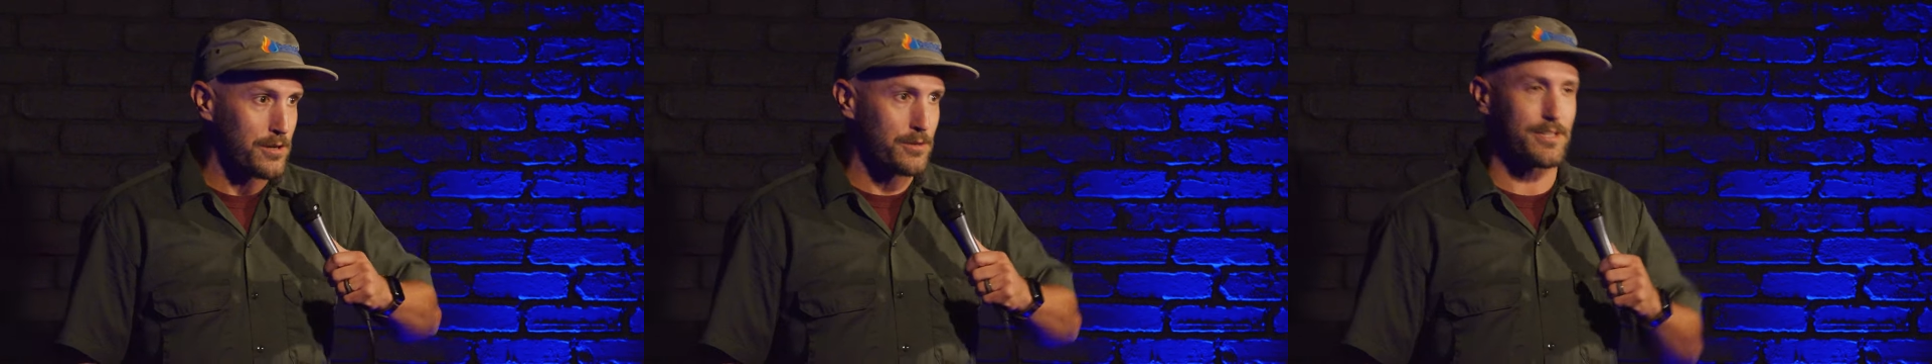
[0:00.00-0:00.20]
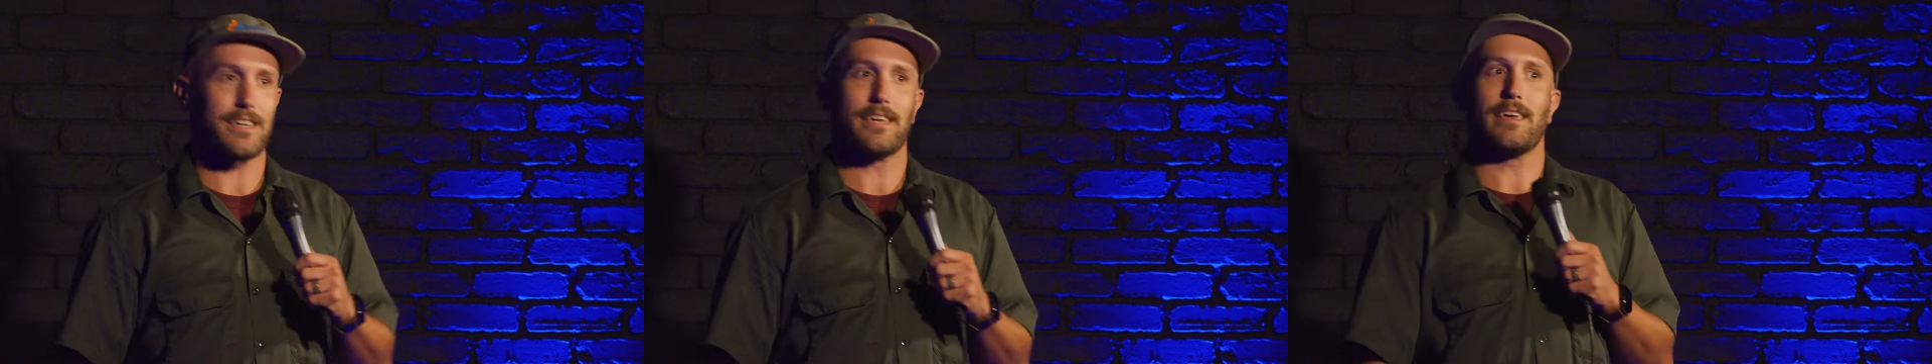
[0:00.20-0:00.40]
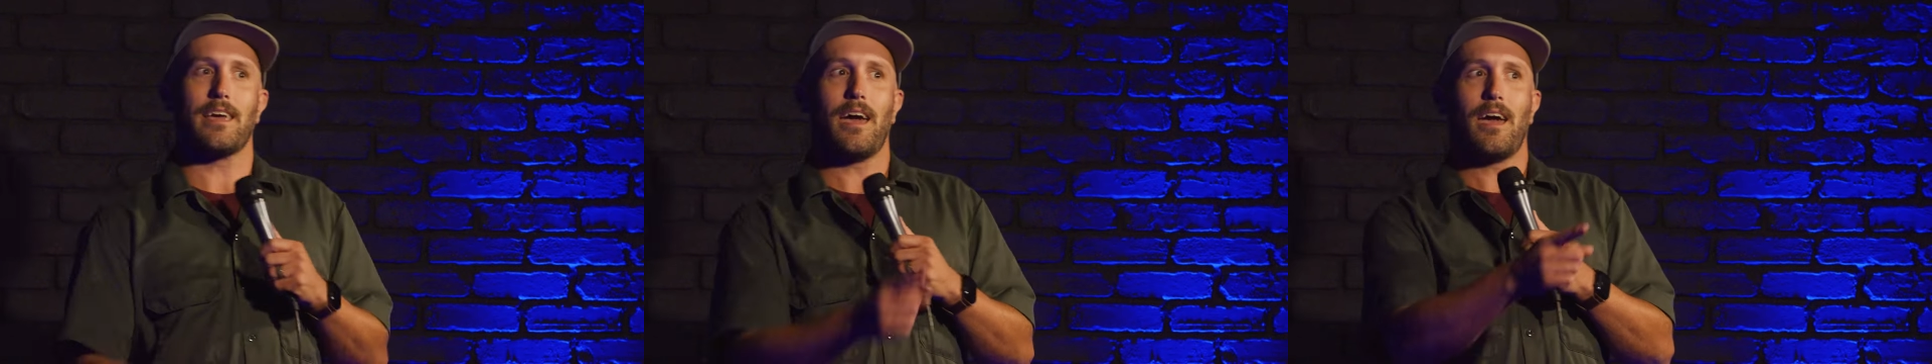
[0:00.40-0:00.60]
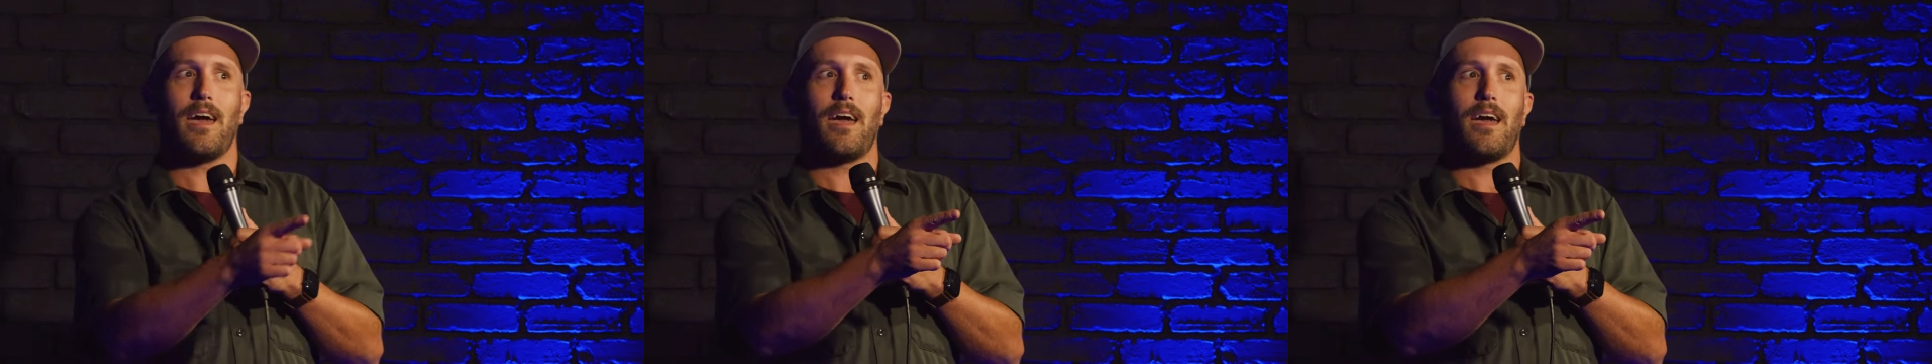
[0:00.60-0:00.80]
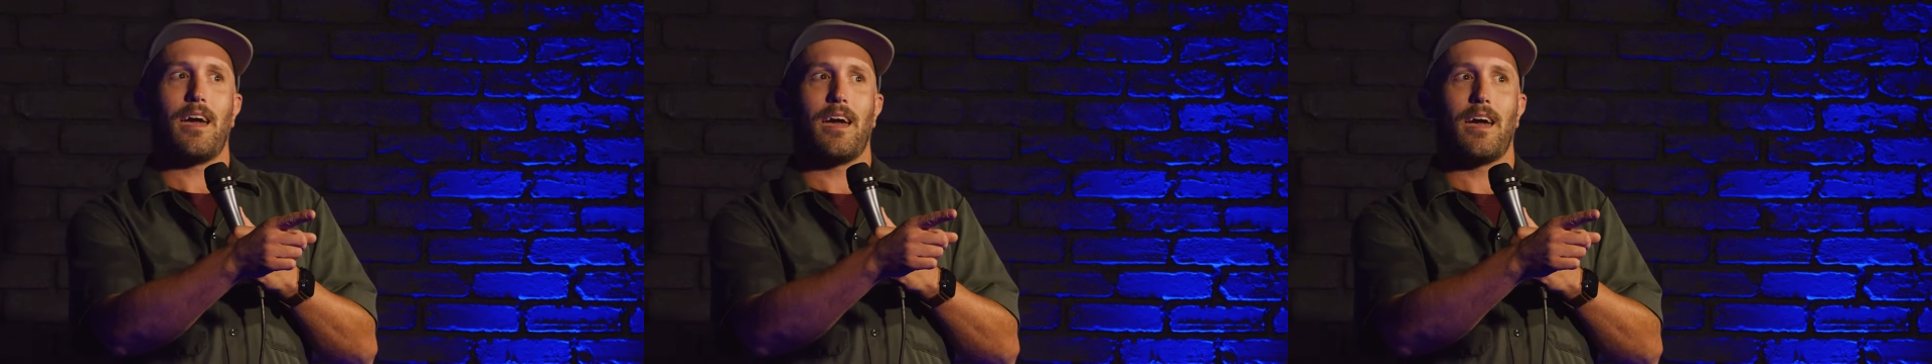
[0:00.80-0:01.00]
And I was like,
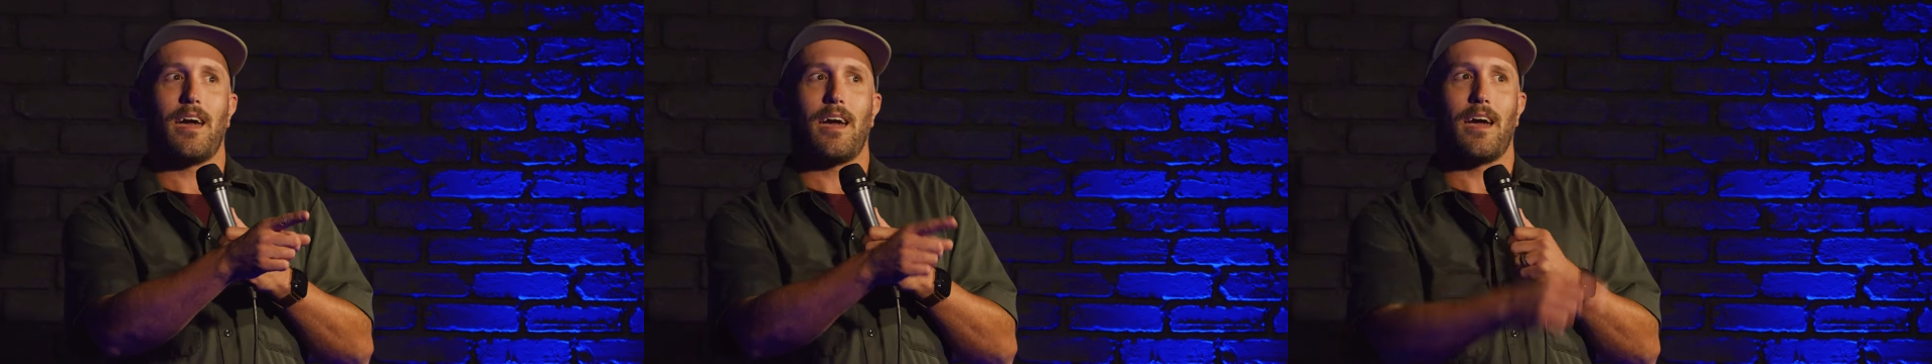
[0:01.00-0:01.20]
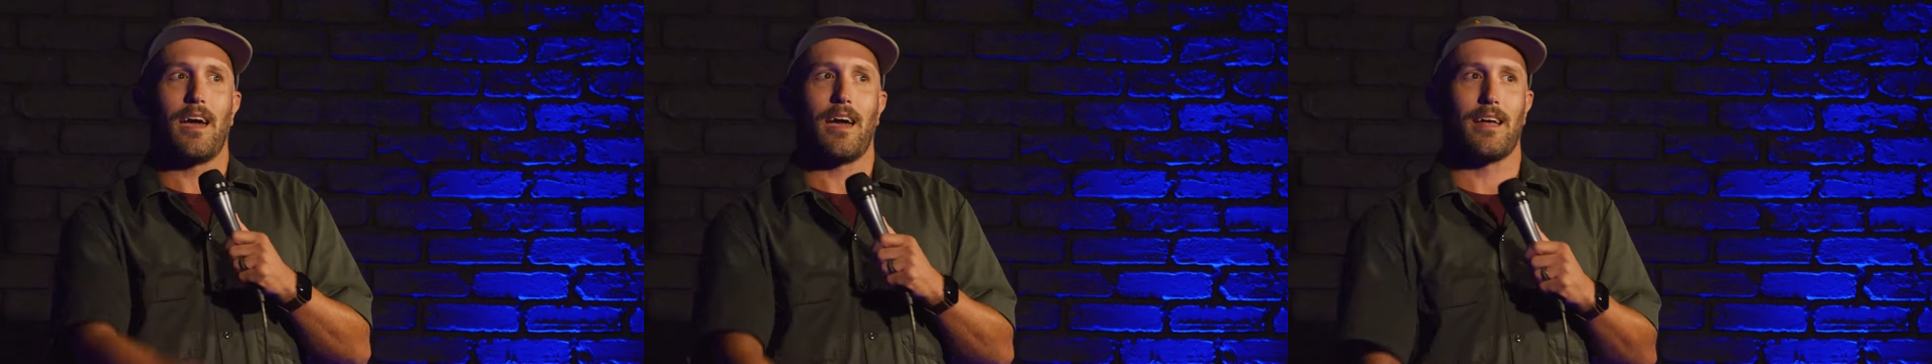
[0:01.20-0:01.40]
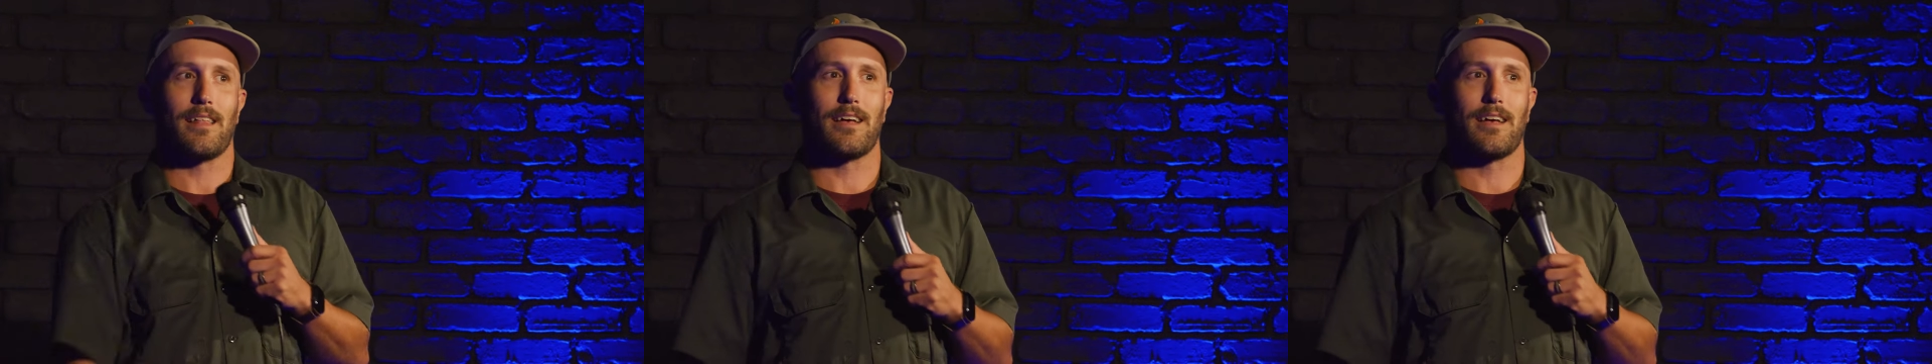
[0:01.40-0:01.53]
yeah,